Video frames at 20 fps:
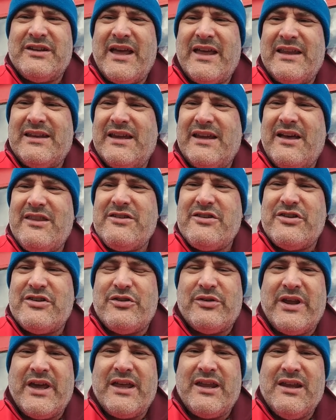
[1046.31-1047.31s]
and the other
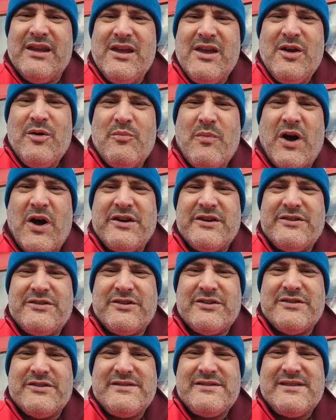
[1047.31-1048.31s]
unit
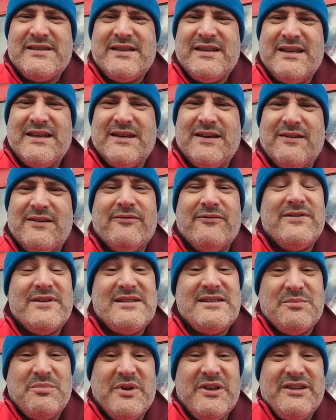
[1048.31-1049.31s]
monitors the
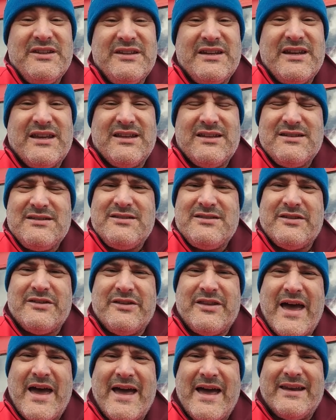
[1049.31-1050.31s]
visibility so
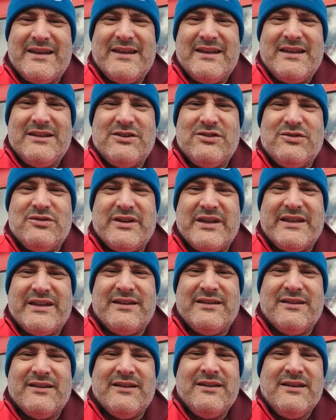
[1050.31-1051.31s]
that you can